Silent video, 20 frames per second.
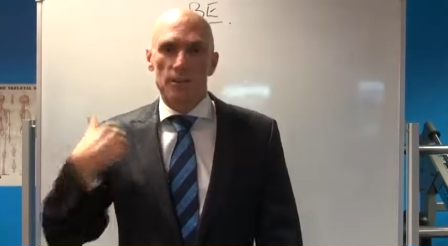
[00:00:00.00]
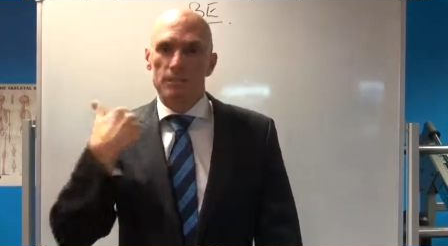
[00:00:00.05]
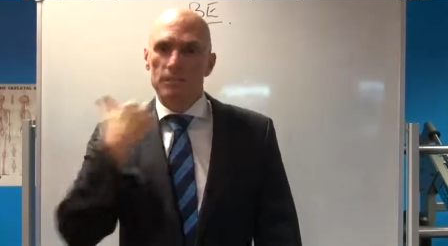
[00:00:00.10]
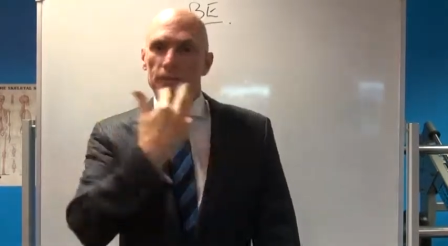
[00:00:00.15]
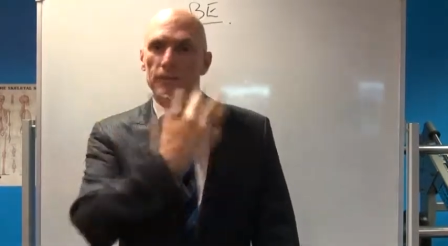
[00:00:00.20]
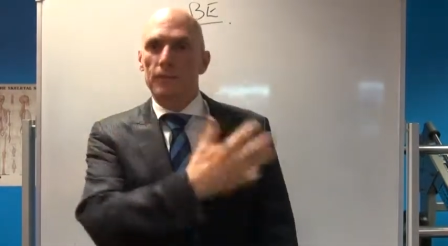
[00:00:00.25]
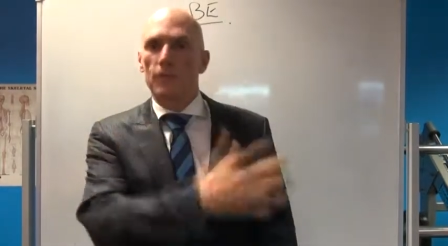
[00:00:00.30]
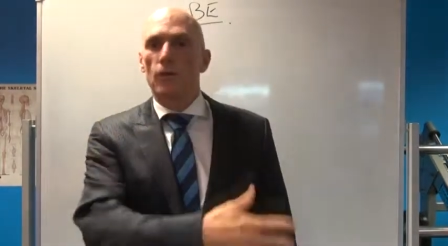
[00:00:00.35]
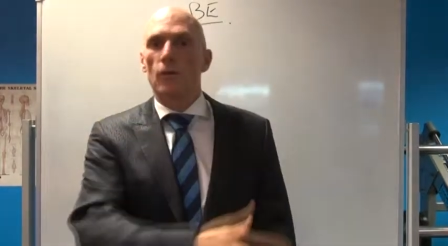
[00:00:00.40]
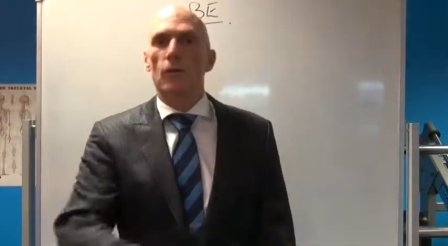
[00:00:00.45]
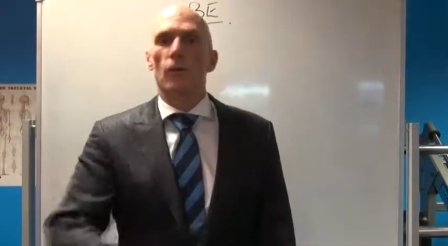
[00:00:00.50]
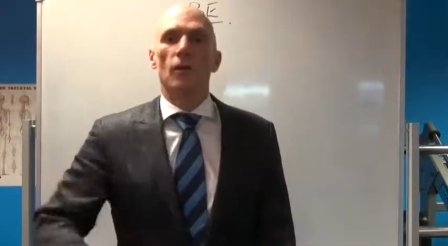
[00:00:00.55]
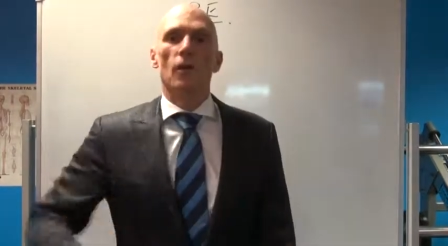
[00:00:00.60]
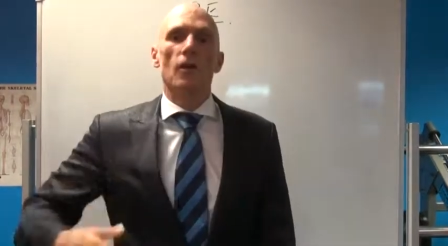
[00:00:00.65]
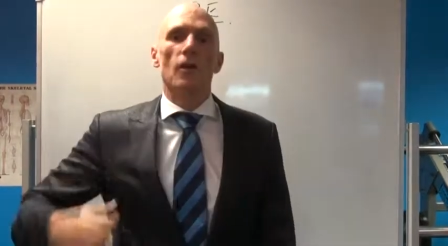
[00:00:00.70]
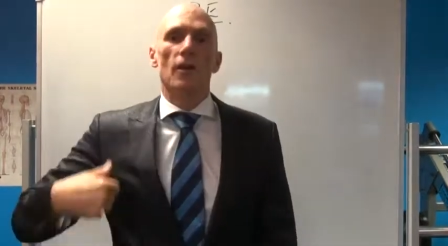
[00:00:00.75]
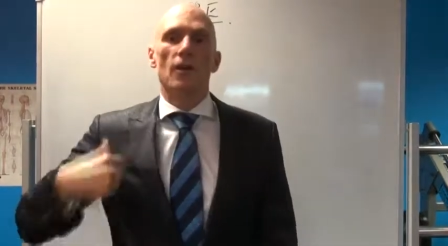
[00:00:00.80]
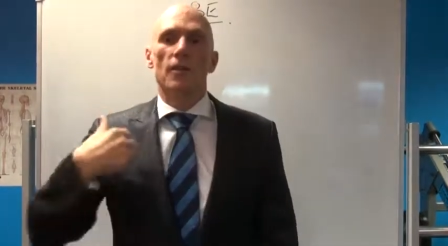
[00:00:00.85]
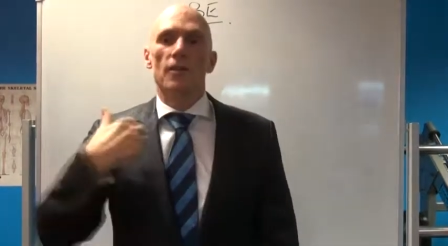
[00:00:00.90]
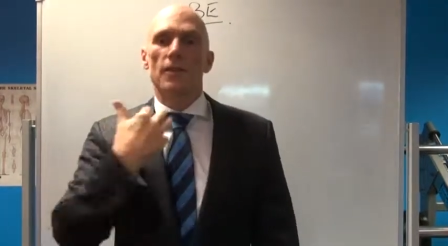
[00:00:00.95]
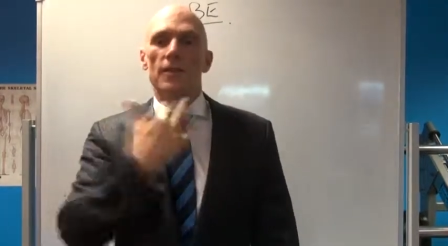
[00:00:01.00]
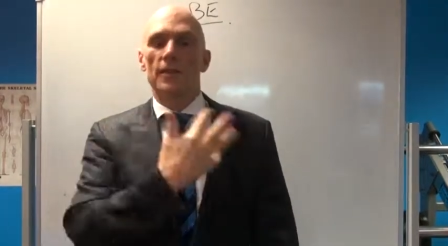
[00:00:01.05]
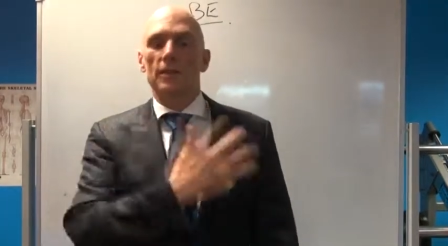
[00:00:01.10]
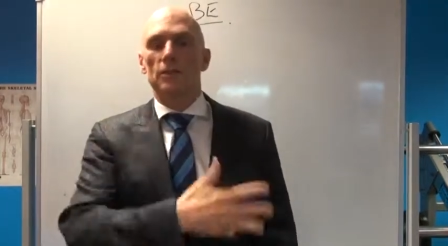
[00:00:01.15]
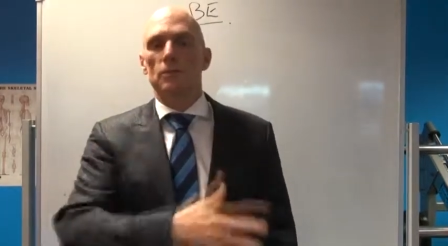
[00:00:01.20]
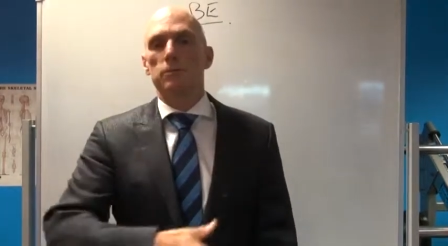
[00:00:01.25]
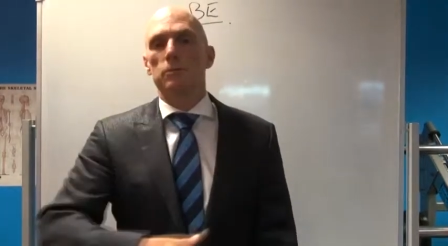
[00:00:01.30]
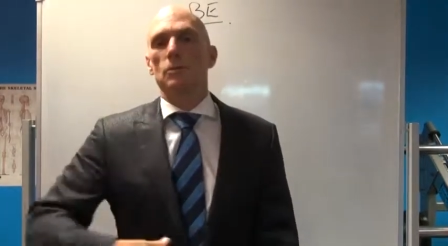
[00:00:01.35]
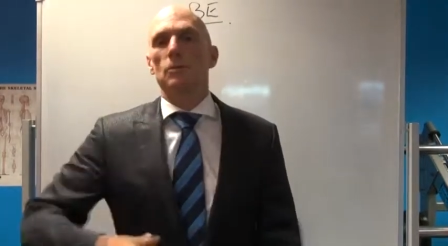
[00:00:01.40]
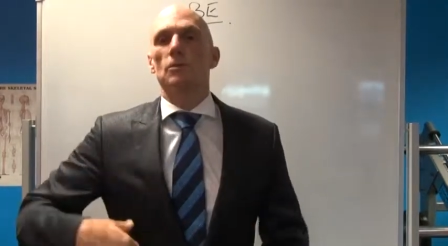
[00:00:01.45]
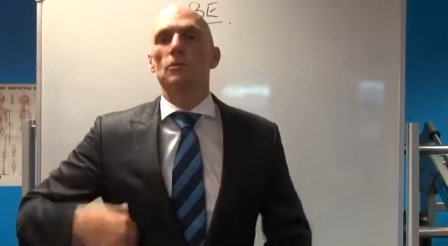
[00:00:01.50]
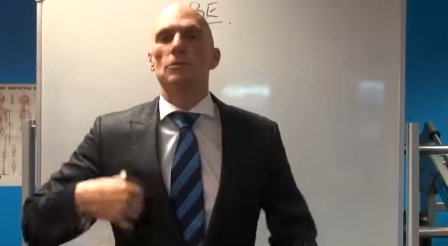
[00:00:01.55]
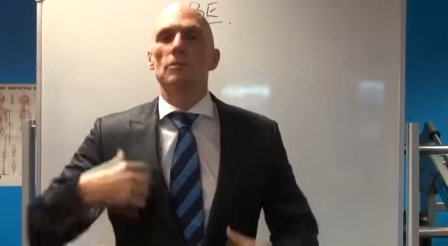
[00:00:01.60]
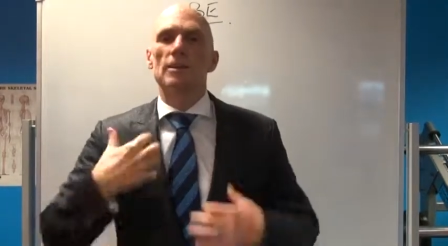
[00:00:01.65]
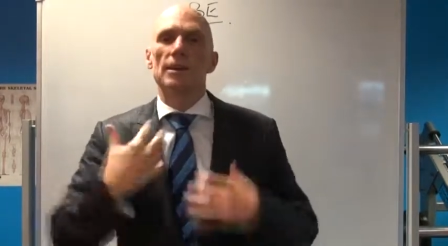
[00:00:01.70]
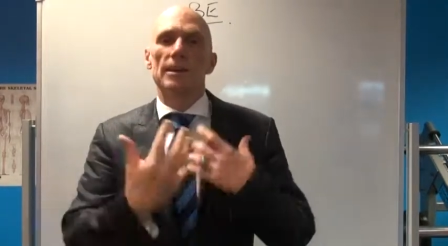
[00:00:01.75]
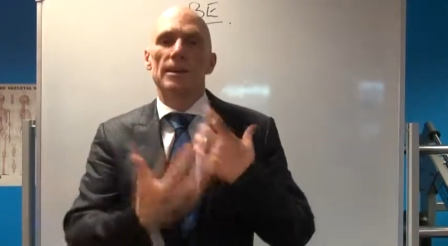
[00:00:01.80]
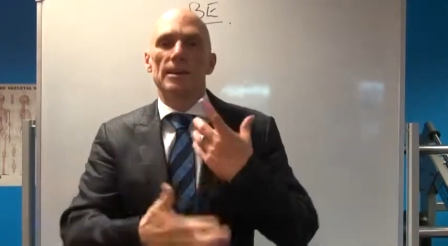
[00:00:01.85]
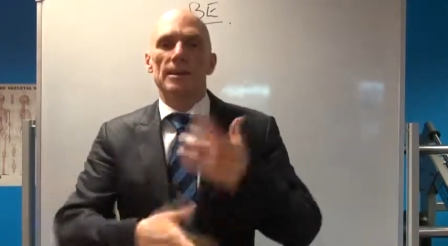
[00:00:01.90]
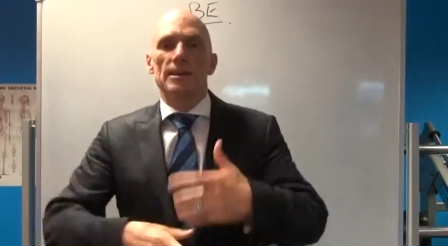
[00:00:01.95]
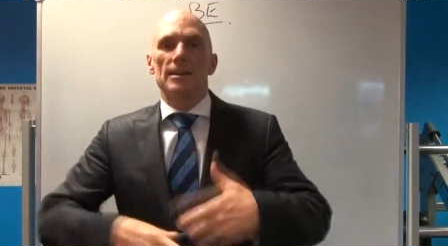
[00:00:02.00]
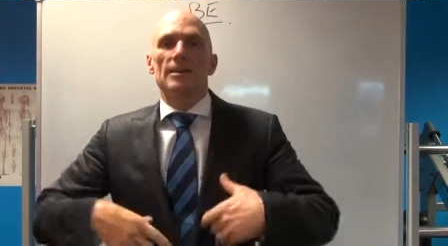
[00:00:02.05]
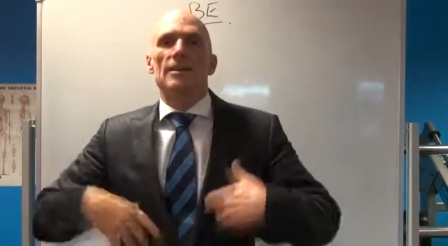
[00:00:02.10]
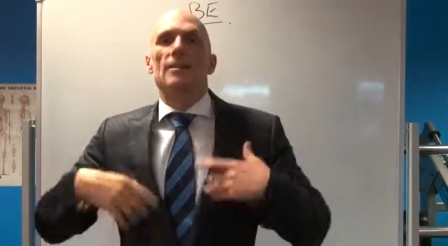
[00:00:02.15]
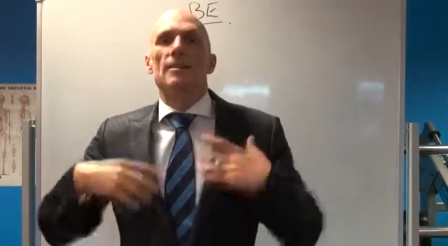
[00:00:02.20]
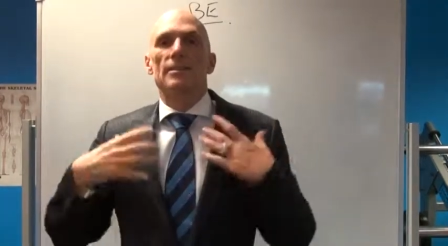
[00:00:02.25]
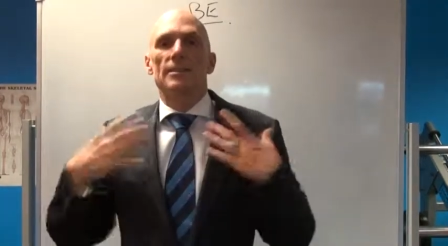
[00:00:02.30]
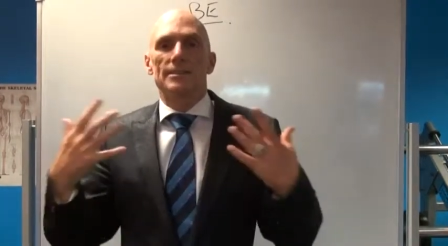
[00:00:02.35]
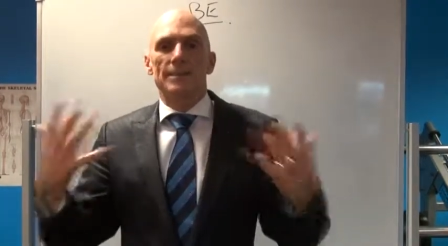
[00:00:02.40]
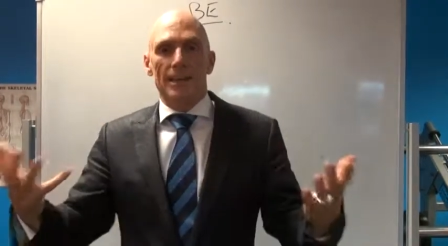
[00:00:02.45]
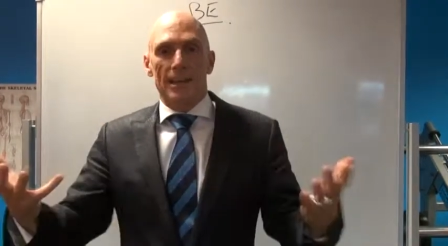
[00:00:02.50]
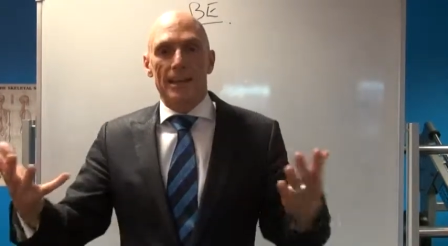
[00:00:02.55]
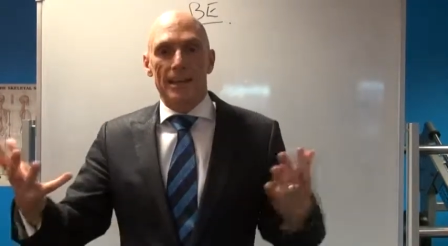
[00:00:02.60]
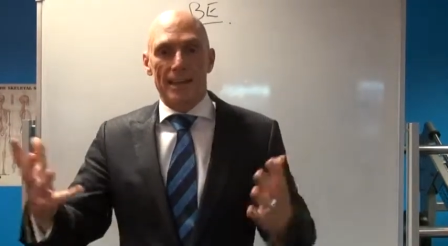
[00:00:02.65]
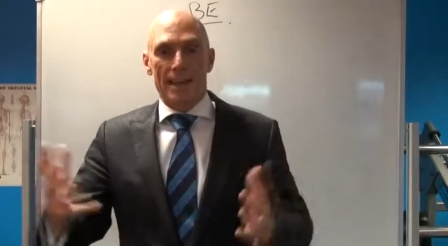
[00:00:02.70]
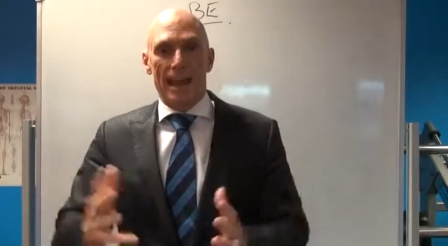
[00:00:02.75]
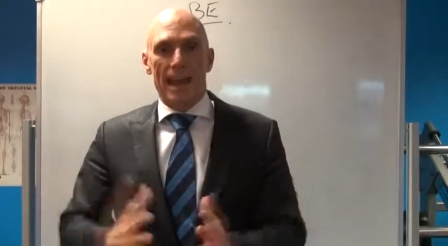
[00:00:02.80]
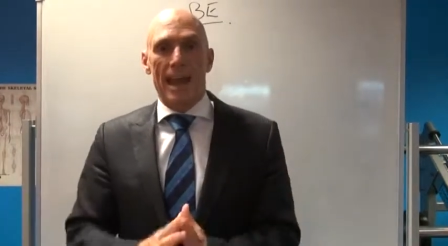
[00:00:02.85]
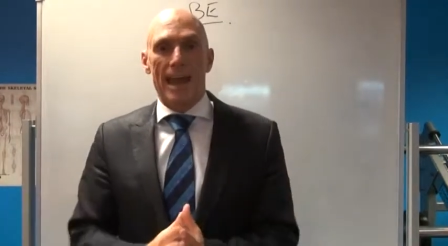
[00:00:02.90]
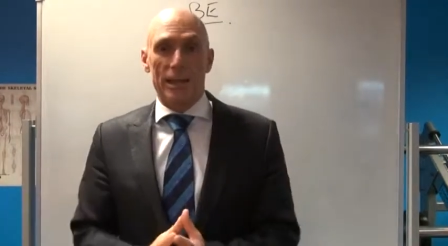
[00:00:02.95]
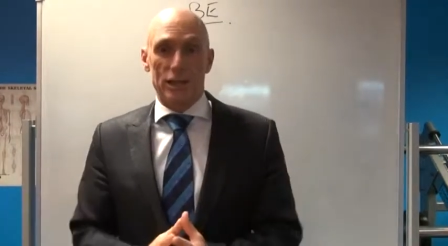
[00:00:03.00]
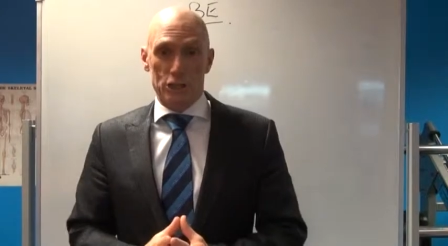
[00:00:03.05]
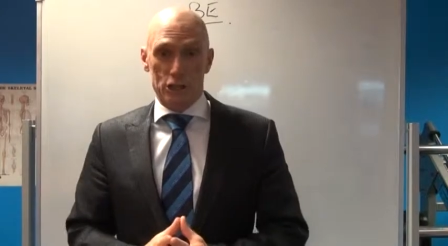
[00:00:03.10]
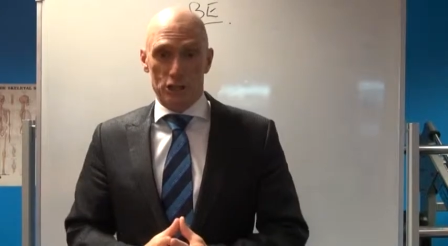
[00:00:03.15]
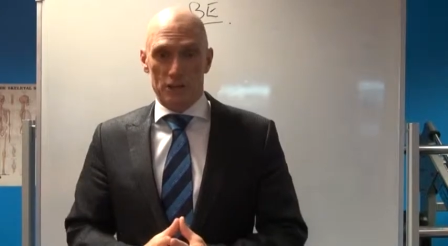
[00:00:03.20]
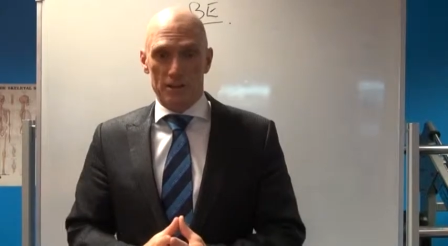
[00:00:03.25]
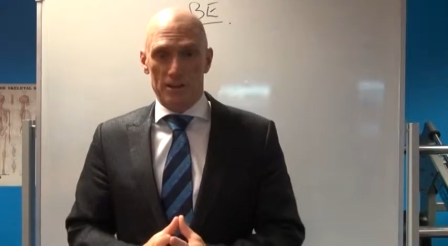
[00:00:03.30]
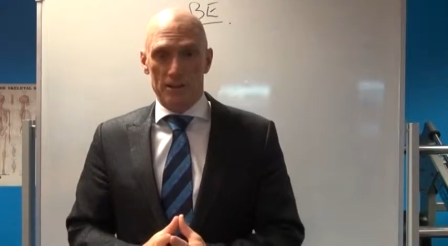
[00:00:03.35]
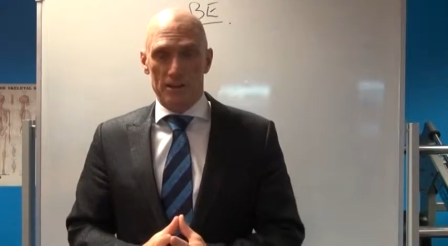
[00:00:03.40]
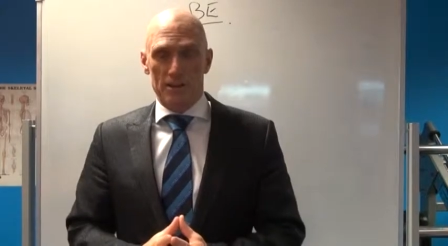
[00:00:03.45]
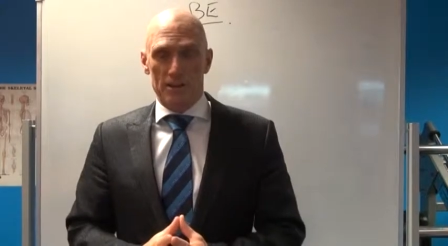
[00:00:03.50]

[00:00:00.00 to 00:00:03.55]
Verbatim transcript: before this will take action.